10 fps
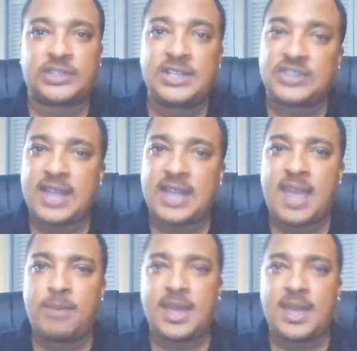at least in the
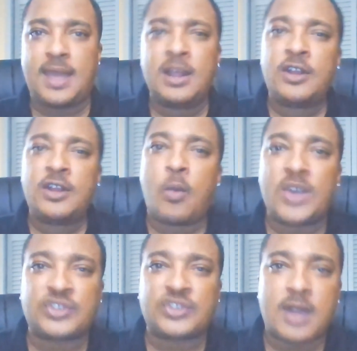NBA, the
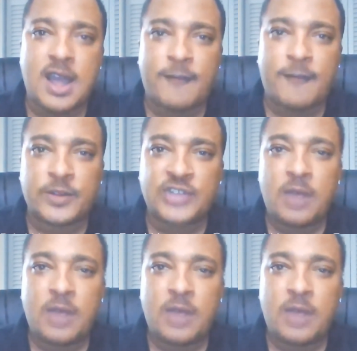Western Conference,